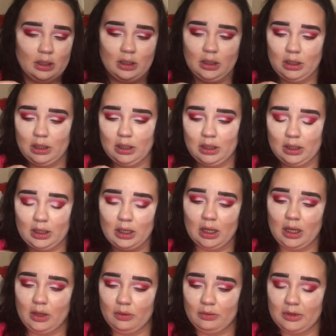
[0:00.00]
And I
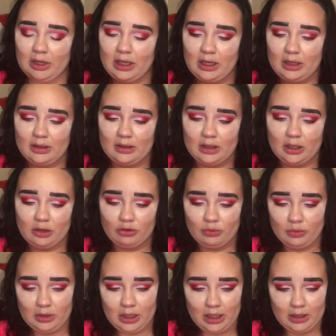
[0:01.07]
don't think it has an actual
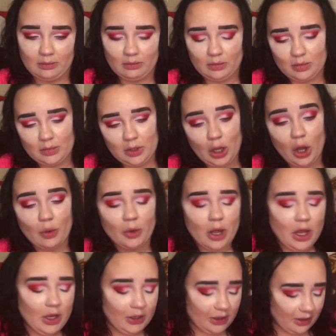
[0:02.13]
name. Oh,
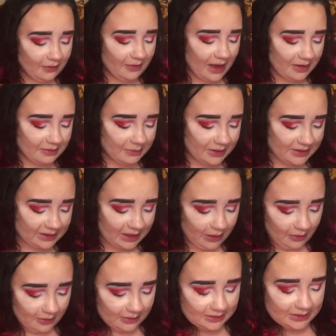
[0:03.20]
Good Vibes
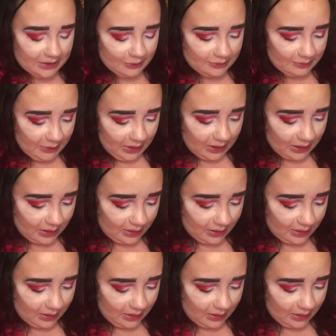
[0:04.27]
Mascara, excuse me.